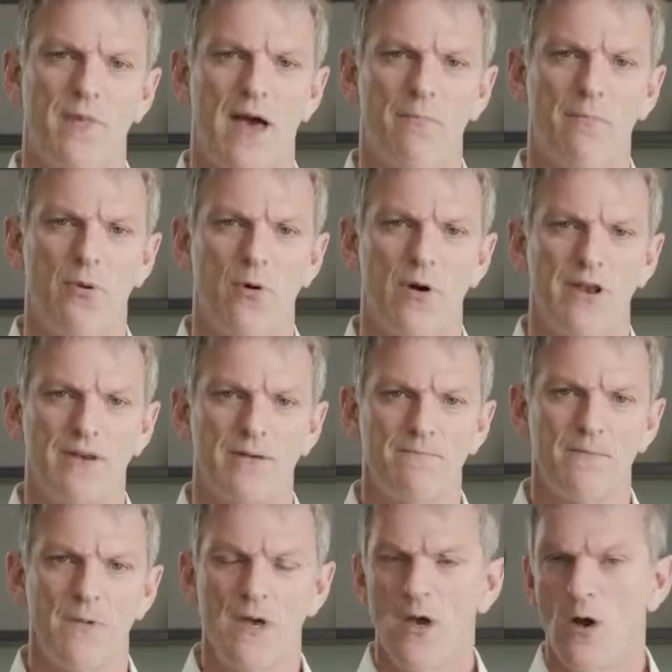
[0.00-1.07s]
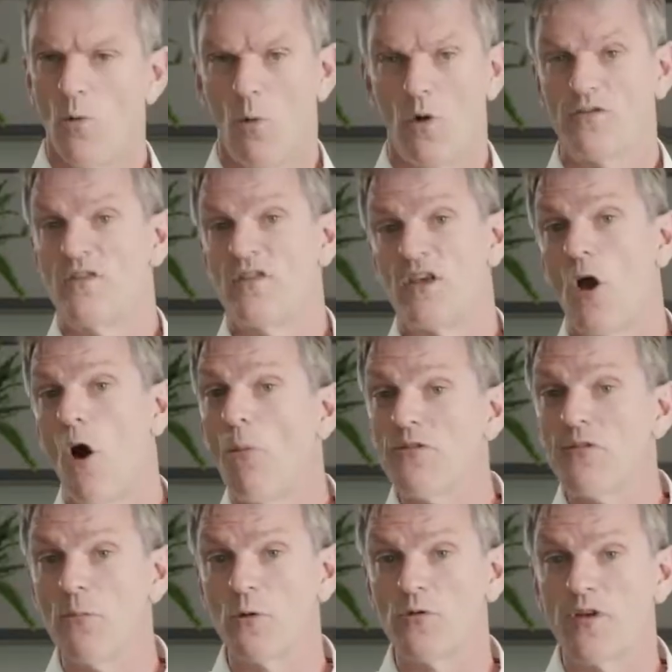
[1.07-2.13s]
that point. Wasn't the
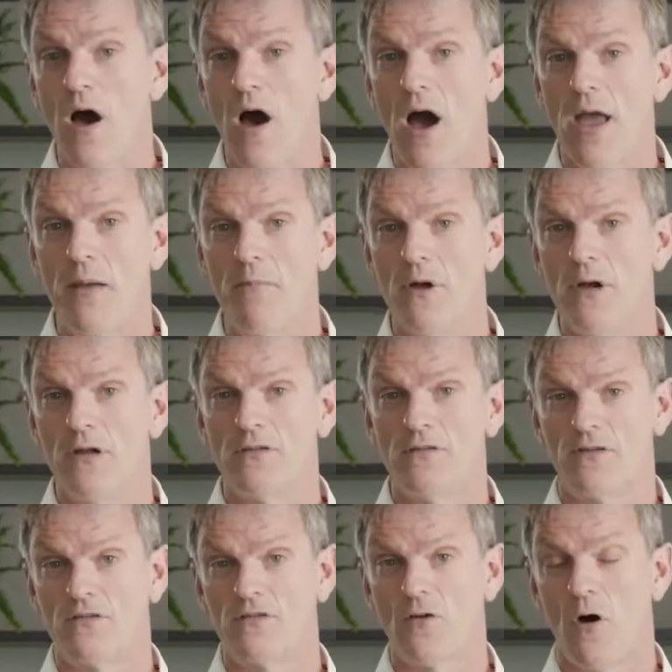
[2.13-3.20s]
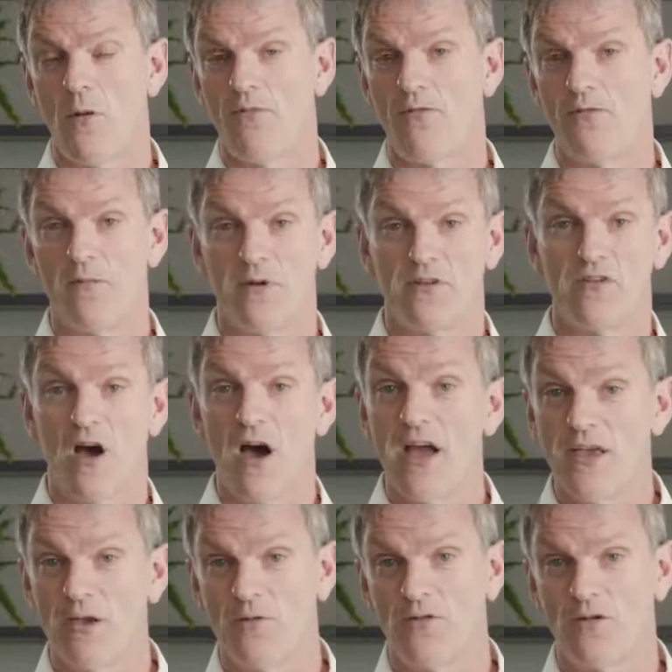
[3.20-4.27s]
optimal time to stop from a tyre
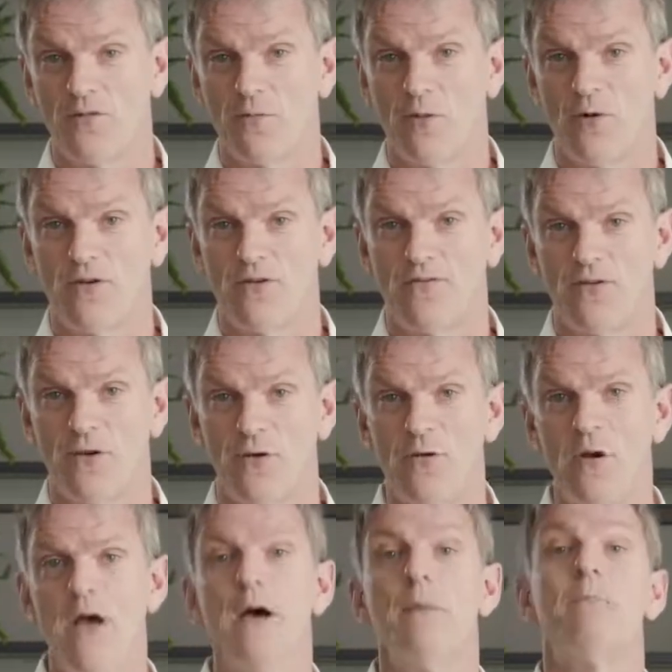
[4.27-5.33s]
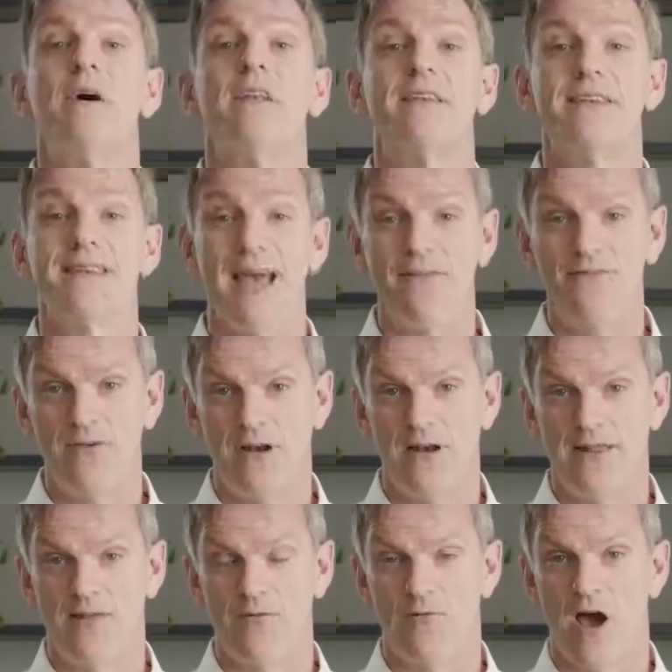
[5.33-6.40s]
usage point of view, but
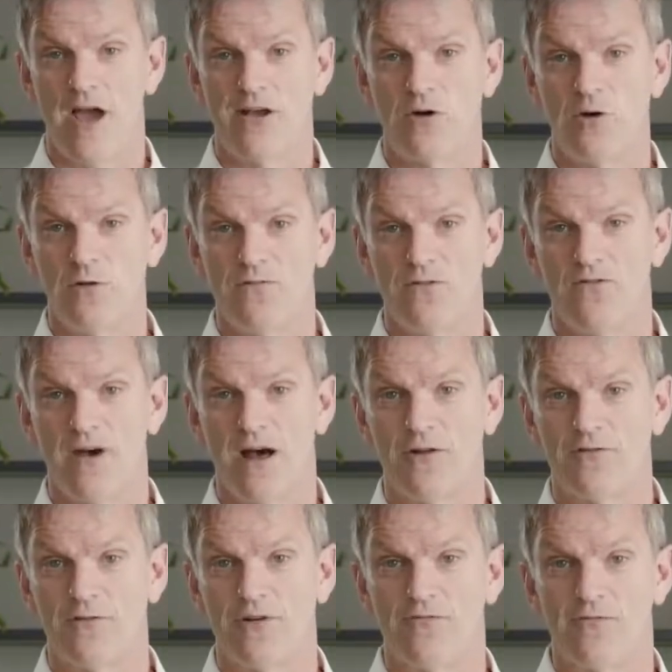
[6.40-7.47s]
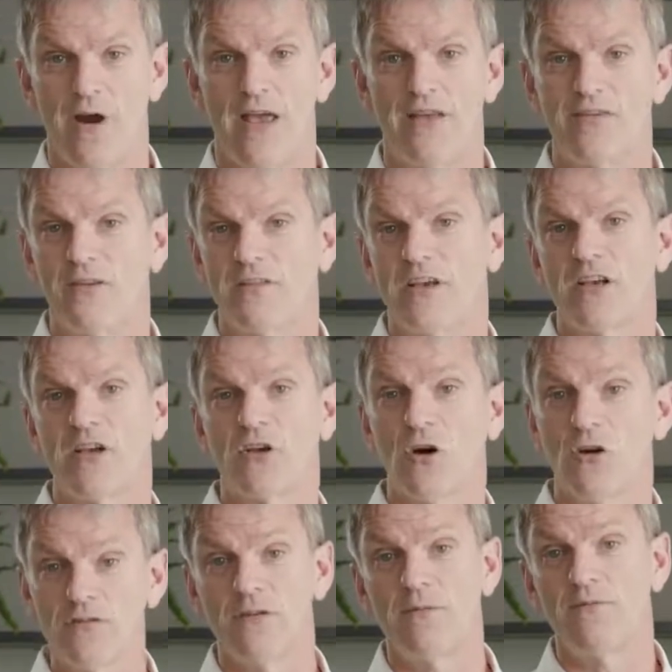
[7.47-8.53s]
definitely the right call for Valtteri's race as it
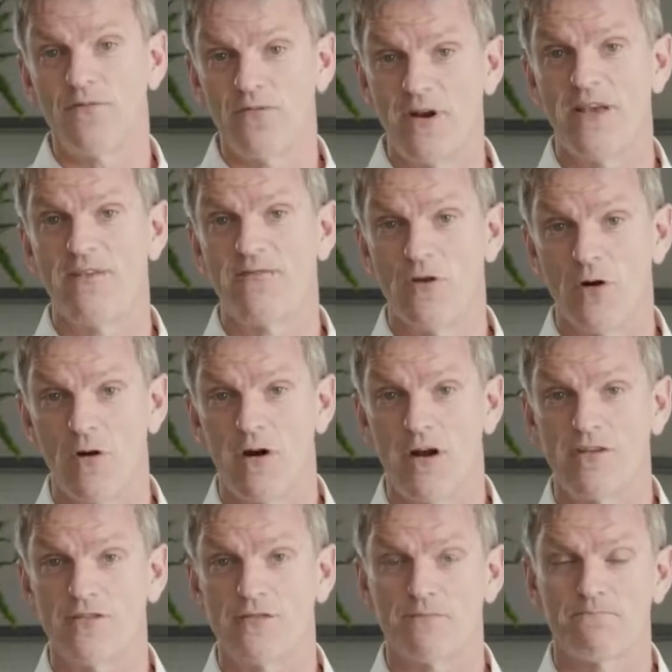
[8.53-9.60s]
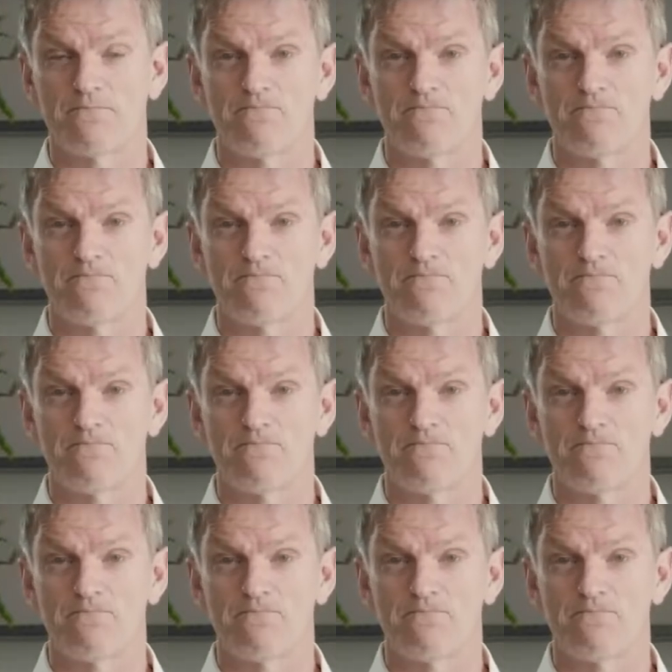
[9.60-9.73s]
got him free of Norris.